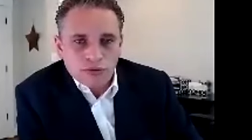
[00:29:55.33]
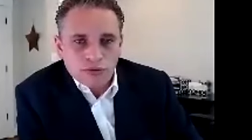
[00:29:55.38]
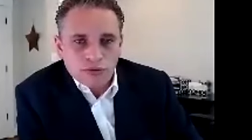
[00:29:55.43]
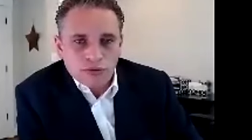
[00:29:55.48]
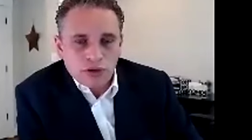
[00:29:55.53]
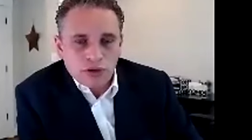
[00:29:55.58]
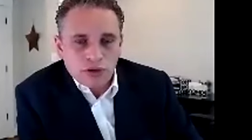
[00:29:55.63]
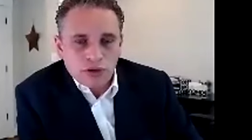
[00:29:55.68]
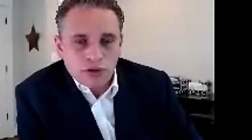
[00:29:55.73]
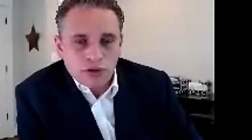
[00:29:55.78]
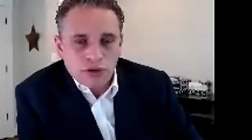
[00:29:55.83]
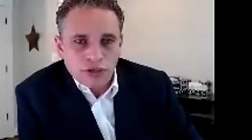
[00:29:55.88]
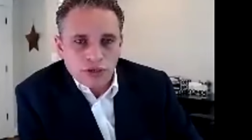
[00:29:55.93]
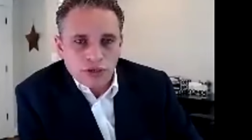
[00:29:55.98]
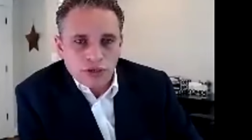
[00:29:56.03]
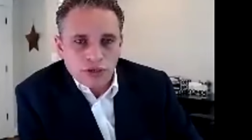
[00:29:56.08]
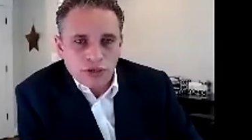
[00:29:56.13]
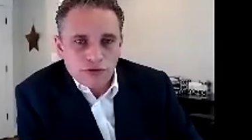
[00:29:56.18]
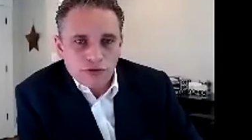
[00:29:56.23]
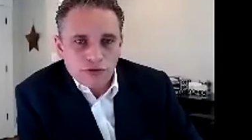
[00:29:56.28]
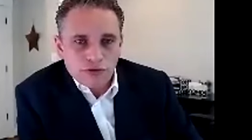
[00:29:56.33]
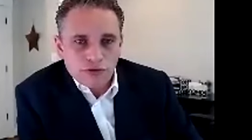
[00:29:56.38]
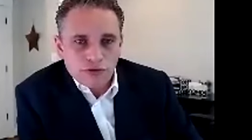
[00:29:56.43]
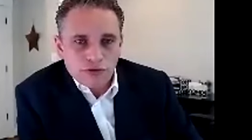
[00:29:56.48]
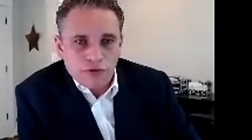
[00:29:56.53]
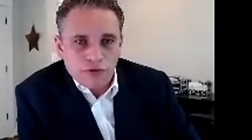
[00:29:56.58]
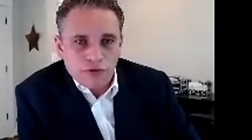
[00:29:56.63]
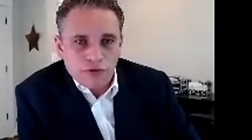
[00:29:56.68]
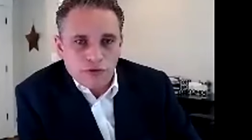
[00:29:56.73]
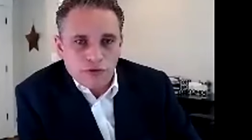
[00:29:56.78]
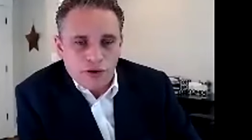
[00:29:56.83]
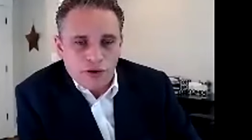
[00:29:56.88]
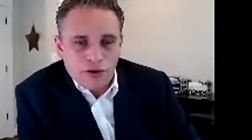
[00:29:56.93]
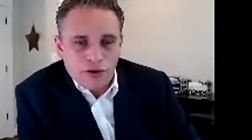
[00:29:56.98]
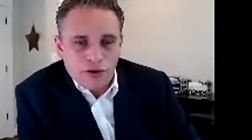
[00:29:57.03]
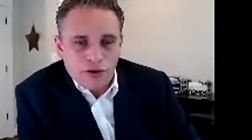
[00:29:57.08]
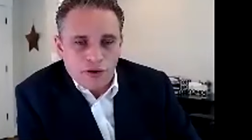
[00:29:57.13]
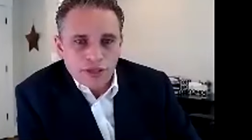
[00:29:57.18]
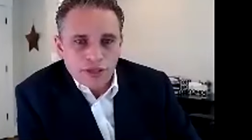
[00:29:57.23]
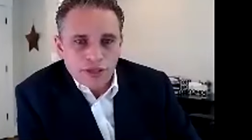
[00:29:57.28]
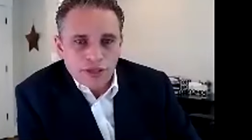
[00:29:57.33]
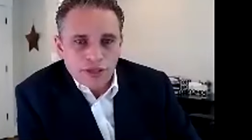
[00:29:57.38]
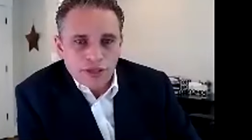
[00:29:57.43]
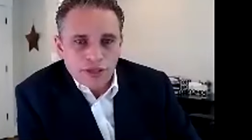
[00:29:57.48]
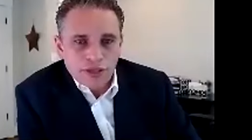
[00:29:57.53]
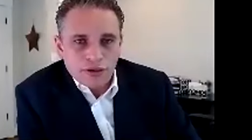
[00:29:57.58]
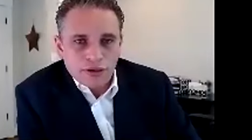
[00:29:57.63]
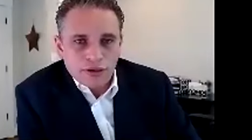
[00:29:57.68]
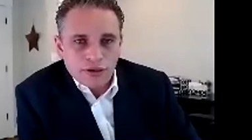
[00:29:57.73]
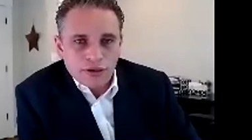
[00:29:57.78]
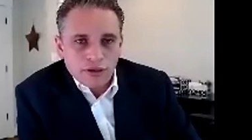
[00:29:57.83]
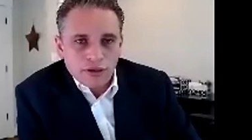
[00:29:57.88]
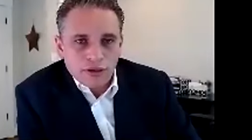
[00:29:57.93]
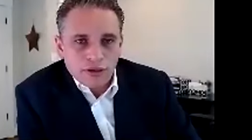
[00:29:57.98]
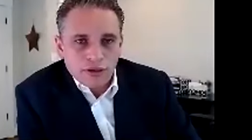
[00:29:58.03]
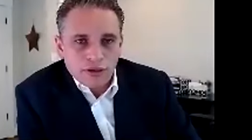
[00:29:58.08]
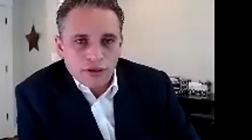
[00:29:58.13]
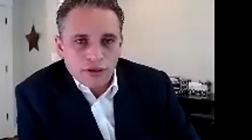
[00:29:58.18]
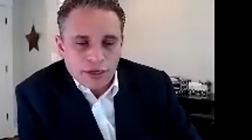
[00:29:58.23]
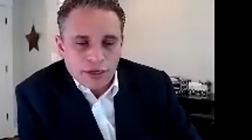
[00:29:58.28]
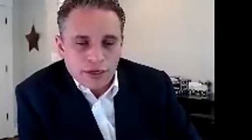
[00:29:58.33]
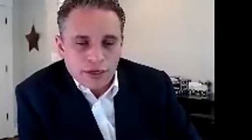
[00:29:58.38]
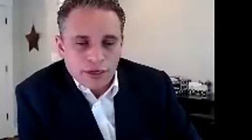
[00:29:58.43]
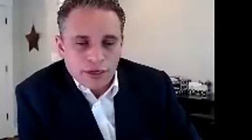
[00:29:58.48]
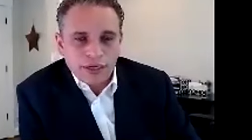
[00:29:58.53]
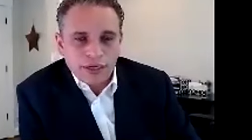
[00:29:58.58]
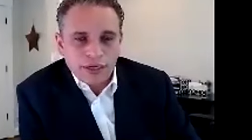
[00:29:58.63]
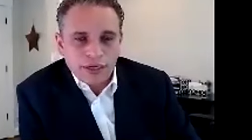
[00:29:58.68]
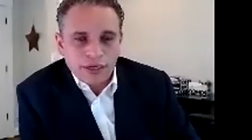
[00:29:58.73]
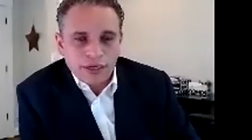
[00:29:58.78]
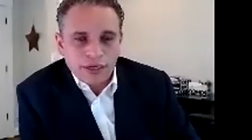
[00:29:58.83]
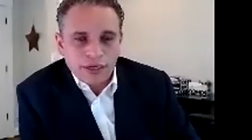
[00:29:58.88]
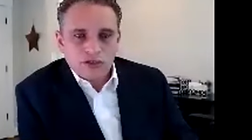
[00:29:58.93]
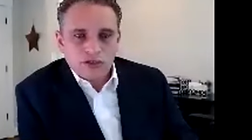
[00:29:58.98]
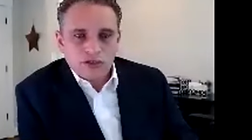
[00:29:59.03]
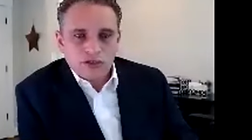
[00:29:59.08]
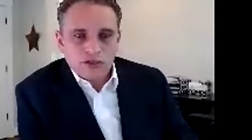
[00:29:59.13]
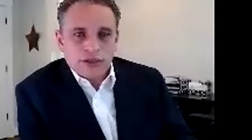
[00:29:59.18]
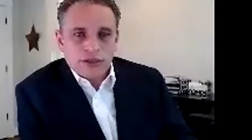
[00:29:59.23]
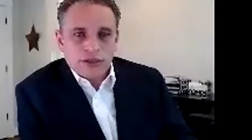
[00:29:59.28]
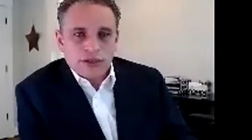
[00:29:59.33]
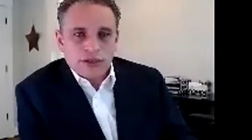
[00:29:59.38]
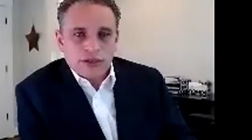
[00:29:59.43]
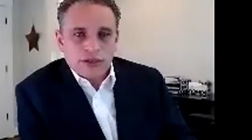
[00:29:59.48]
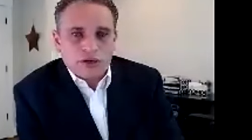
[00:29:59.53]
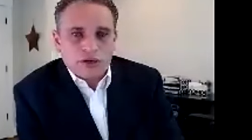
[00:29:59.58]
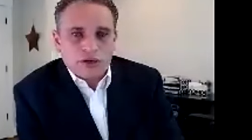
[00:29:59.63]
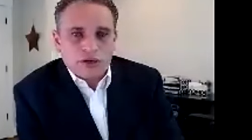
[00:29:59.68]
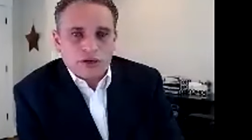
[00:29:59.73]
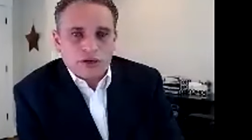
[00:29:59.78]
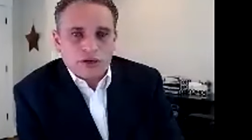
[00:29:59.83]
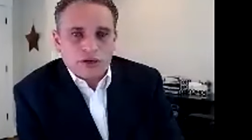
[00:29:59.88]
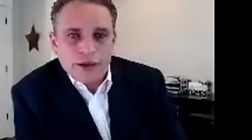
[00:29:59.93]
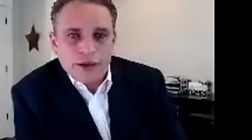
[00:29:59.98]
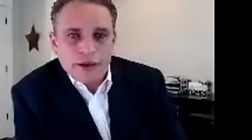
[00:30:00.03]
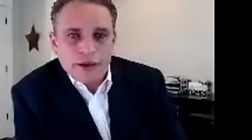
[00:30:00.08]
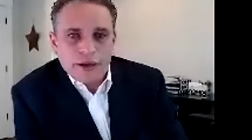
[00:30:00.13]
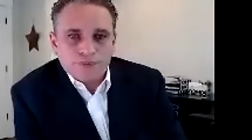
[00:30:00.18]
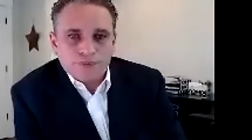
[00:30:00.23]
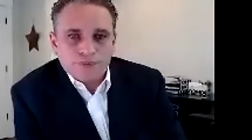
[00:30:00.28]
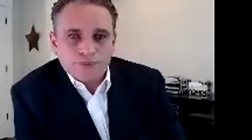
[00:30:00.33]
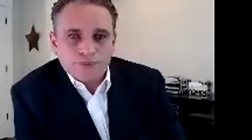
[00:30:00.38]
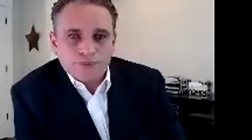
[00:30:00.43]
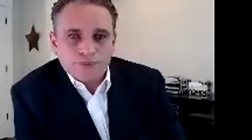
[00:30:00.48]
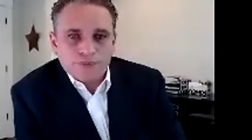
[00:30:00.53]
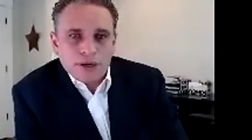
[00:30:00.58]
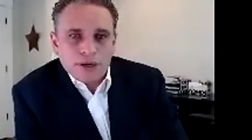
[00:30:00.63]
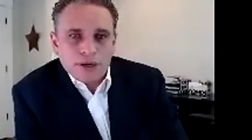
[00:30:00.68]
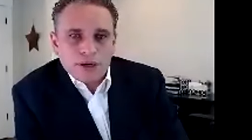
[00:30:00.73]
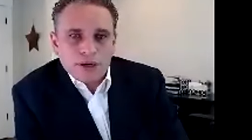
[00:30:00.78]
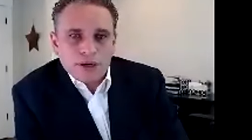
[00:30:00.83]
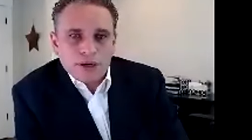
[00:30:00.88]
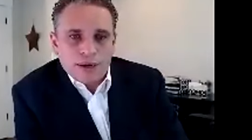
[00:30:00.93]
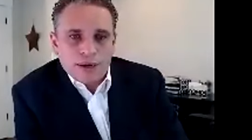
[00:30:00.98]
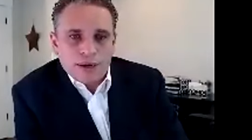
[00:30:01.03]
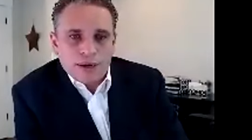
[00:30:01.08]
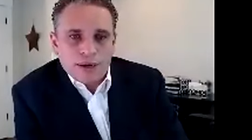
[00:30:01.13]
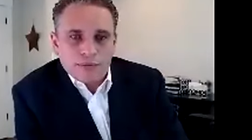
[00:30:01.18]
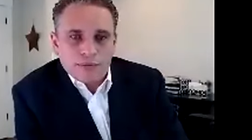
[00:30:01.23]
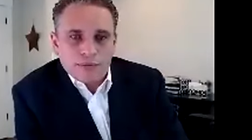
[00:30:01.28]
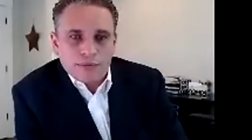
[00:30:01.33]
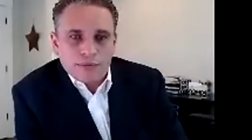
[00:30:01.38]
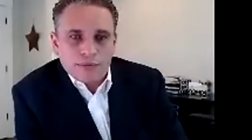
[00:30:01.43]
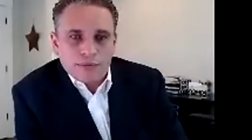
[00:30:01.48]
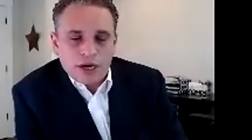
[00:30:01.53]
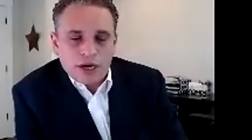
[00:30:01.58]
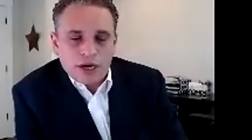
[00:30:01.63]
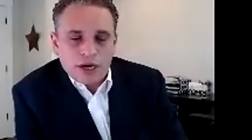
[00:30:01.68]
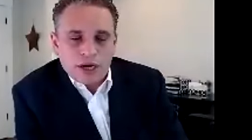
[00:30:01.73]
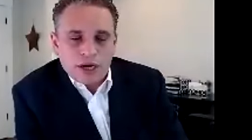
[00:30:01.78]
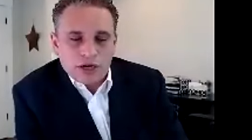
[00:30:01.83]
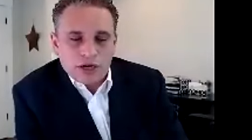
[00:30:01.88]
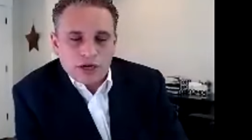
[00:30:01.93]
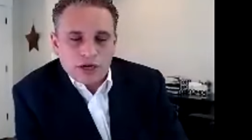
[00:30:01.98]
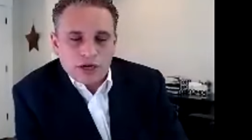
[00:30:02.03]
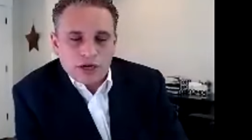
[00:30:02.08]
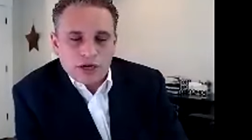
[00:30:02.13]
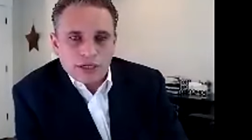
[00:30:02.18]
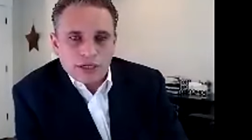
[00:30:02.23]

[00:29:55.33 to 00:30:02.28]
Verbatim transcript: So unless you've certified very recently by submitting a contract that you're compliant, um, most contractors are going